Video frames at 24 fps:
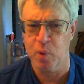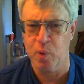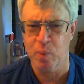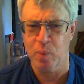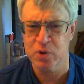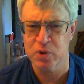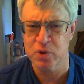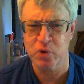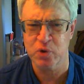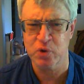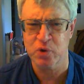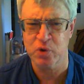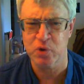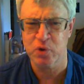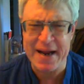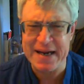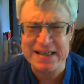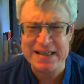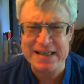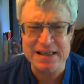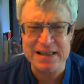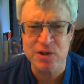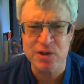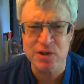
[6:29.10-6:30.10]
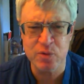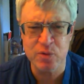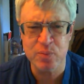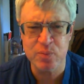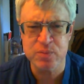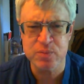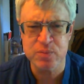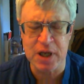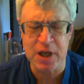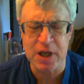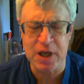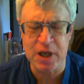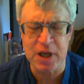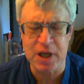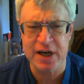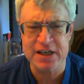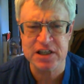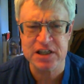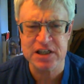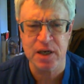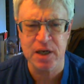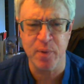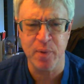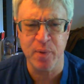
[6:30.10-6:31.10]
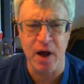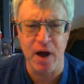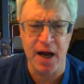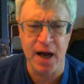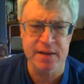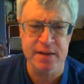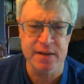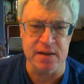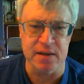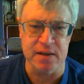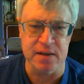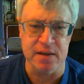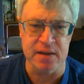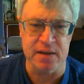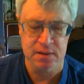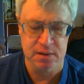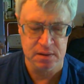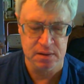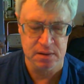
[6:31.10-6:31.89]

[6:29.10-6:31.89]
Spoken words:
So why didn't the Democrats get behind this?